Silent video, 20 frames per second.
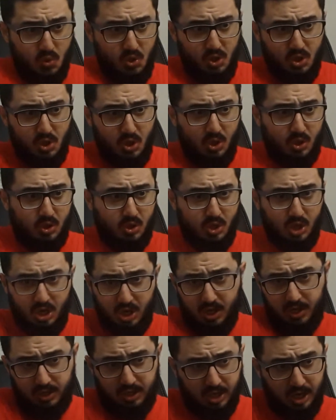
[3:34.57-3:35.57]
What are you?
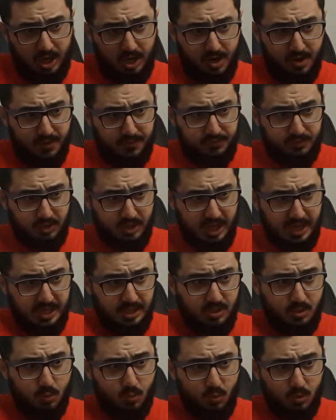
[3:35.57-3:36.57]
Get out, get out of the
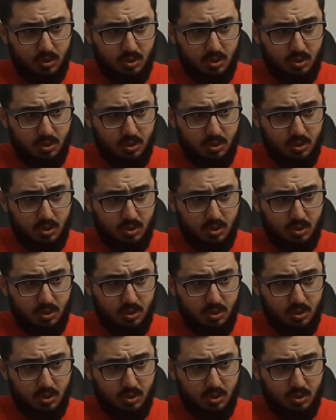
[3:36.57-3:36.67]
line.